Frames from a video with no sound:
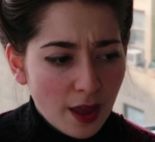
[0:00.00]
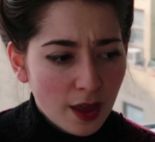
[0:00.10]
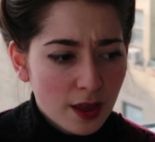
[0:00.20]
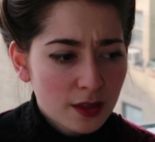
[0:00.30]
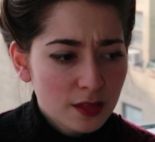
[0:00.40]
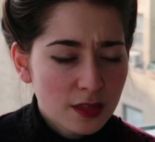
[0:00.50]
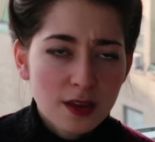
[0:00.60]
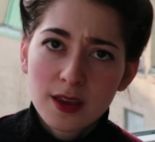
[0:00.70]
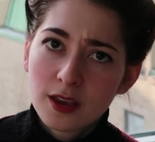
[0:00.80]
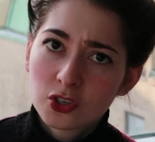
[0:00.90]

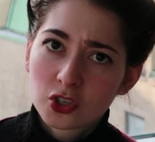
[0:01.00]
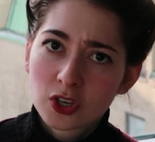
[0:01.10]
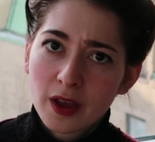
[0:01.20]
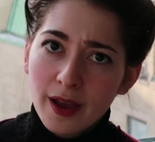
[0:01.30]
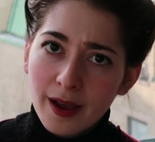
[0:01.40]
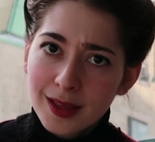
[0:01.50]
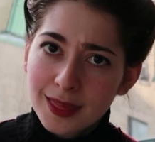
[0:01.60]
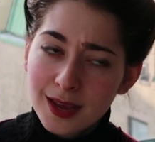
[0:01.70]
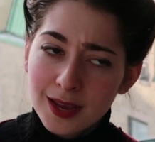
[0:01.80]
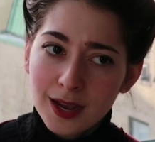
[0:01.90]
10th-ish, I
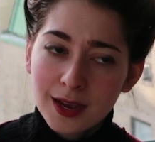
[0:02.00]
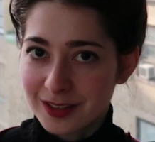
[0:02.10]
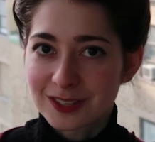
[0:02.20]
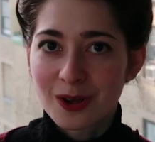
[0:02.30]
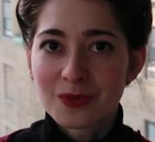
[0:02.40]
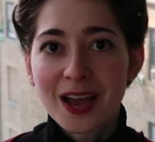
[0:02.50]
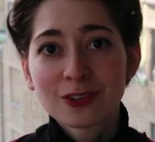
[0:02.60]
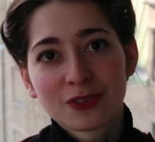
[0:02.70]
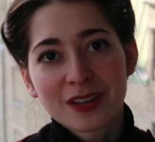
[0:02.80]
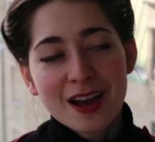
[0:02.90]
think, and so
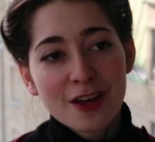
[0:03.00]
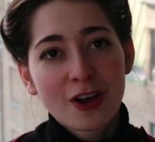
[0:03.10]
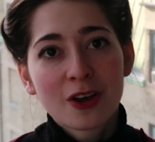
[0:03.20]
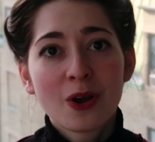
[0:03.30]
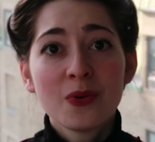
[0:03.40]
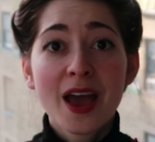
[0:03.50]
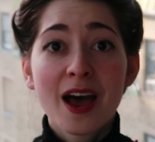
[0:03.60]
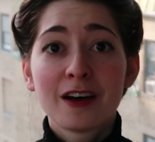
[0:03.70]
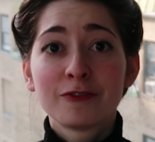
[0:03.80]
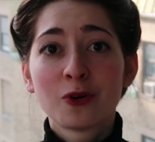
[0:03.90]
naturally I thought, oh
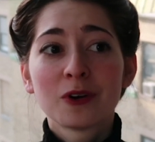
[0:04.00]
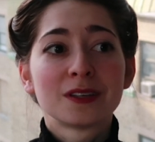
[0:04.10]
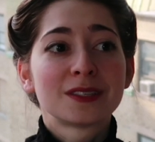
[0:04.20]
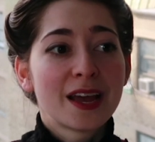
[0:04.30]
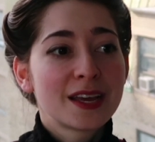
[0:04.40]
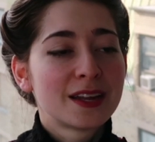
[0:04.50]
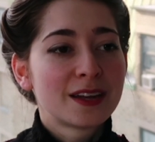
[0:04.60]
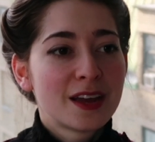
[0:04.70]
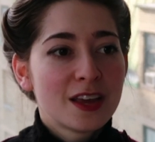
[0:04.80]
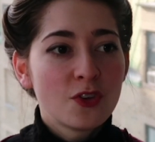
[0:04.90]
yeah, of course I
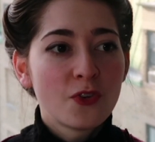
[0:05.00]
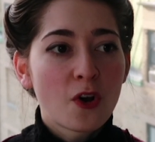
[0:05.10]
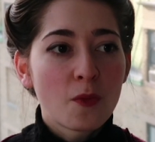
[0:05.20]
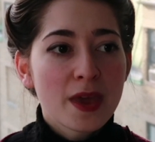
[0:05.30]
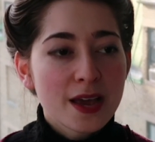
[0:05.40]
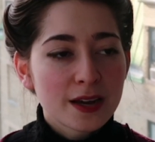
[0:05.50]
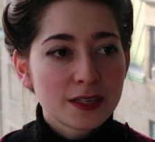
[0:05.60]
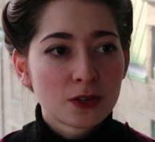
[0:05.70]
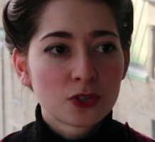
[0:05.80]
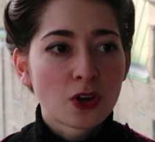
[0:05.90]
can, you know, make
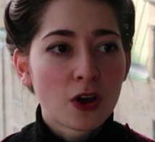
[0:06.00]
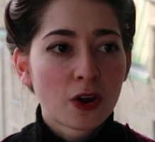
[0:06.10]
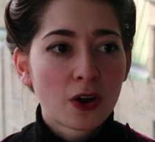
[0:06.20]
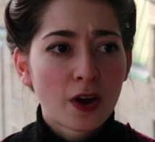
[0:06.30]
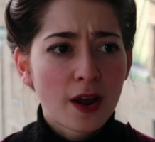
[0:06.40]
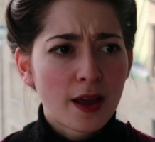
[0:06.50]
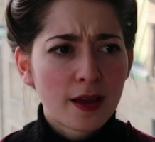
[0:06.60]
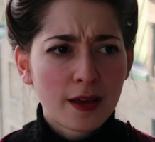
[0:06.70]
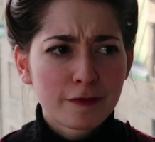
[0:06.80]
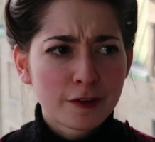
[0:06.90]
a Deerstalker
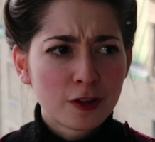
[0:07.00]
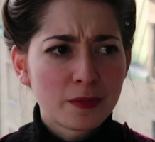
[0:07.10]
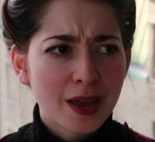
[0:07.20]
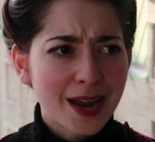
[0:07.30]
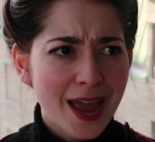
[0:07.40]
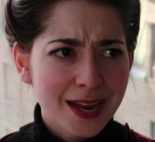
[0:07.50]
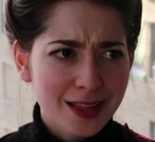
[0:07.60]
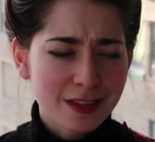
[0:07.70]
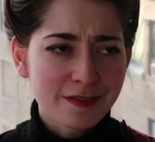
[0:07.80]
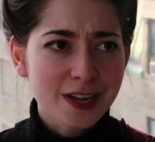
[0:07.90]
film and
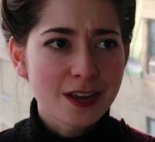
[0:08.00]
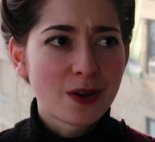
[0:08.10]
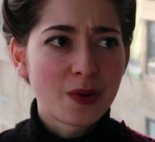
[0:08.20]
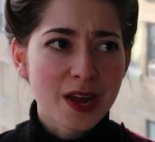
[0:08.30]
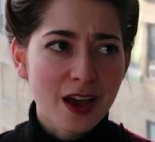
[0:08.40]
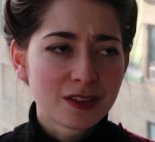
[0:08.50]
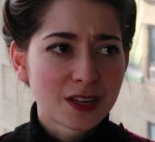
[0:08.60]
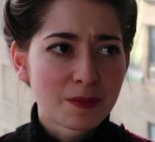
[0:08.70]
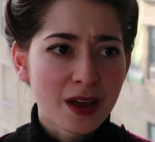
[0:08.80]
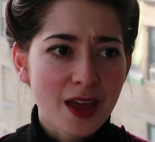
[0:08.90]
edit the video and have it
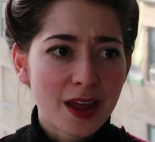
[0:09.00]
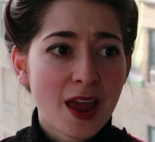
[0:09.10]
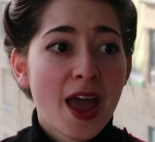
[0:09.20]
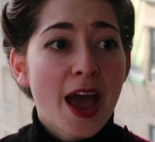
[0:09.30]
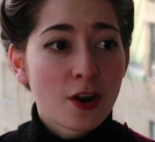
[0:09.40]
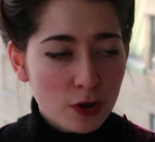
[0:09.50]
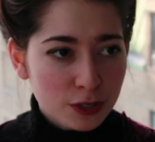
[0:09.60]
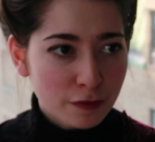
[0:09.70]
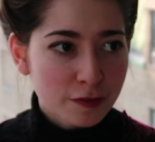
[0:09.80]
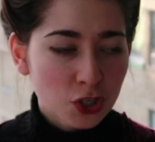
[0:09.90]
done by then, and
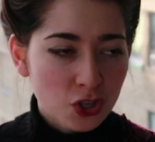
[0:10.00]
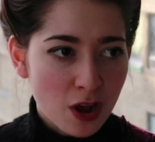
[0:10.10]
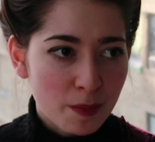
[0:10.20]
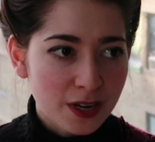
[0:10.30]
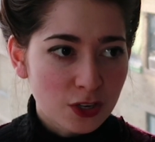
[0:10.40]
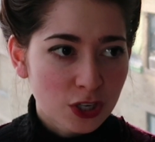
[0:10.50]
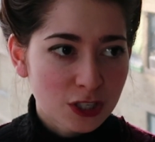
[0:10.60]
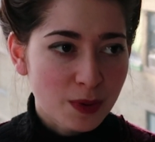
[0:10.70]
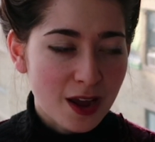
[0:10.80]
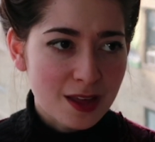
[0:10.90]
also finish the
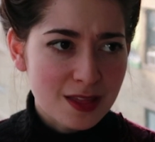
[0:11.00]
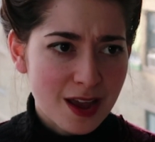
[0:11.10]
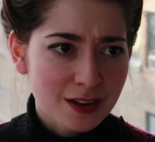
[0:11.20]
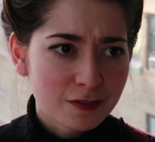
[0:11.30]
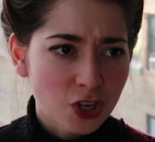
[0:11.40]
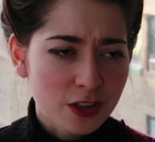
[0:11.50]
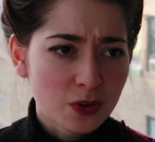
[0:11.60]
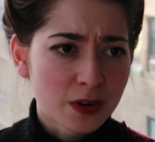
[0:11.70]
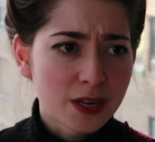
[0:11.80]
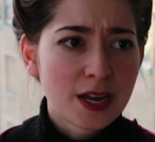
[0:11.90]
combinations by the end of
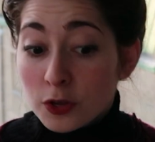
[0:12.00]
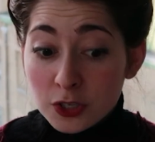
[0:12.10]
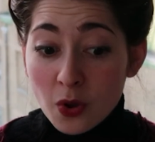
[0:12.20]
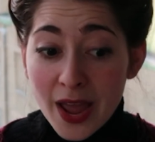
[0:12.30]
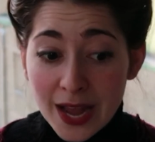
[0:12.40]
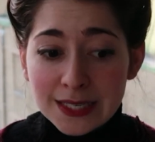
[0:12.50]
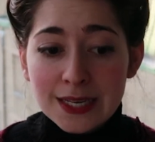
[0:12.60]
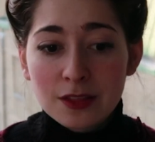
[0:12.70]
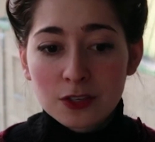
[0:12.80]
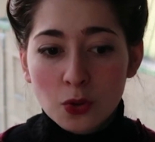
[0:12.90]
January. Also, I had to
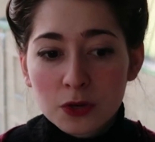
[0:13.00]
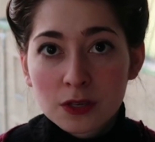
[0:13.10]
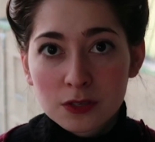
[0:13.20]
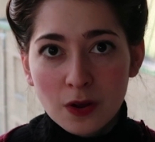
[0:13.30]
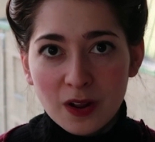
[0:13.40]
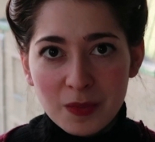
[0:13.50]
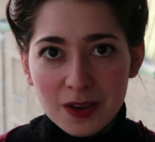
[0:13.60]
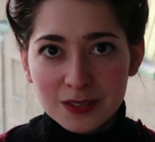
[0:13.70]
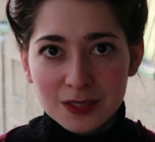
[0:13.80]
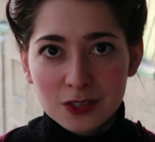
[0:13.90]
get this corset started
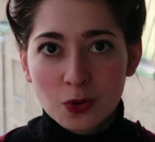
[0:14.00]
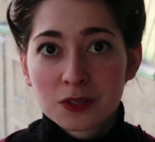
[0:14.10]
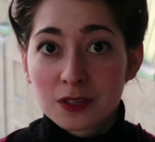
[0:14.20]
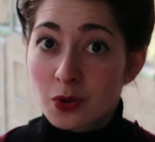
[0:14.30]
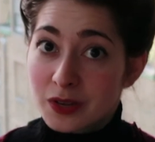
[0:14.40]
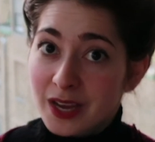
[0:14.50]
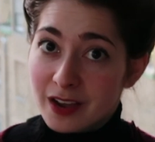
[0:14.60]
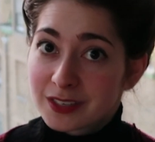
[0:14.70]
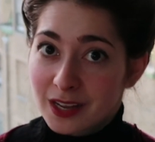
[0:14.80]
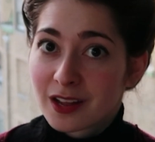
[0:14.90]
because this corset's going to
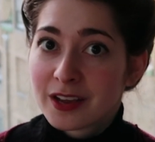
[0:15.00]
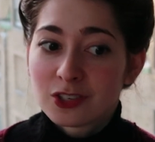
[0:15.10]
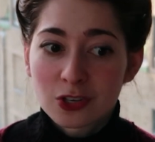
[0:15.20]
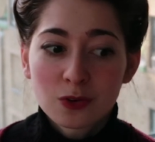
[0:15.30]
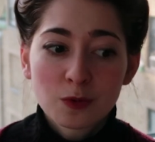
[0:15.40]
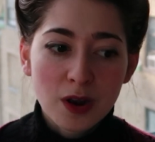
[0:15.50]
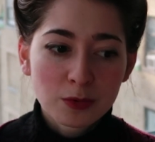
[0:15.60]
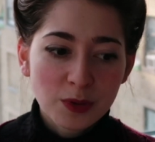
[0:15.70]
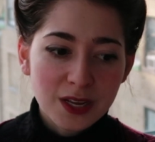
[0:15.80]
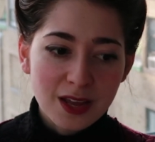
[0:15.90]
have a deadline too,
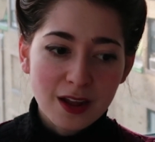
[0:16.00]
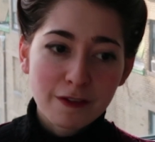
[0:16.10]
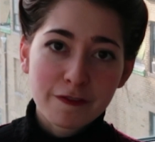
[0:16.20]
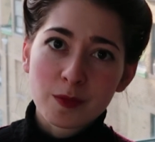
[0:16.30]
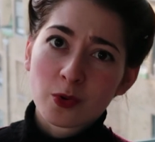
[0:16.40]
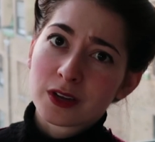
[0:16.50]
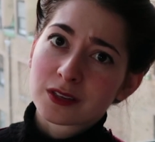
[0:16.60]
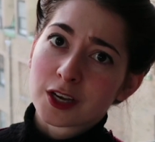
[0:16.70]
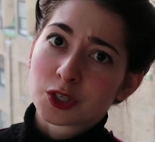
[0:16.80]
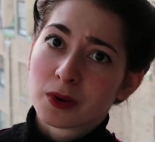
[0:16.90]
probably at the end of
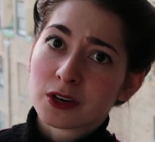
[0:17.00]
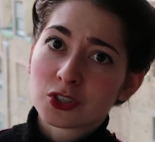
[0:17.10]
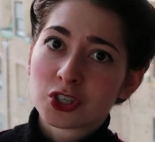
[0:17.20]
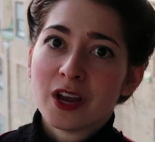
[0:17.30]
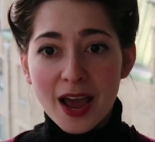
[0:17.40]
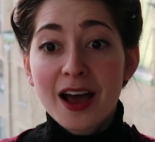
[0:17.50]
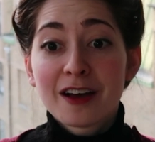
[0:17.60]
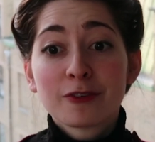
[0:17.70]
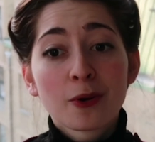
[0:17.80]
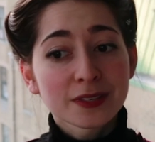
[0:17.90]
February/March.
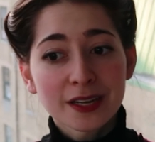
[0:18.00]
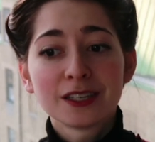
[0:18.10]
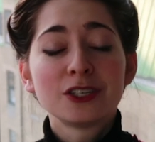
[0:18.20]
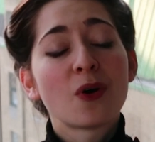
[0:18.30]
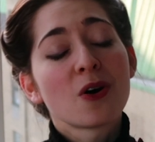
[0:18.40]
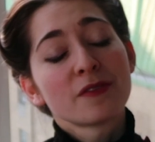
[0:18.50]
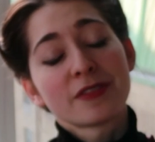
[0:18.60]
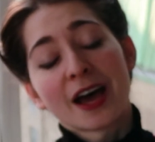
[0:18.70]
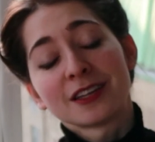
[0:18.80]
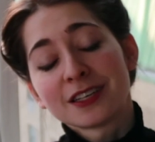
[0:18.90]
Yeah, of course I can do all
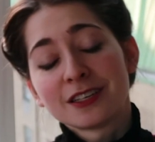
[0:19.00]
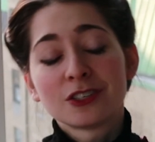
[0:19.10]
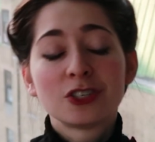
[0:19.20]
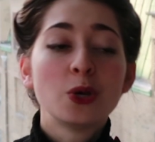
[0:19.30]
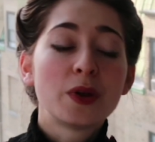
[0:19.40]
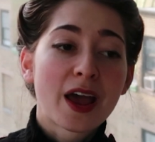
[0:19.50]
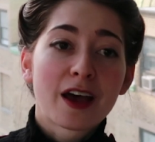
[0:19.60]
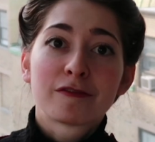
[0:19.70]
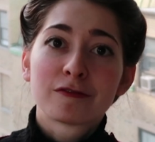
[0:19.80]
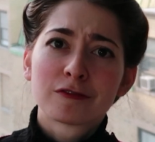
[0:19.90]
of that in
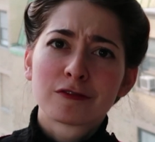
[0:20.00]
2.5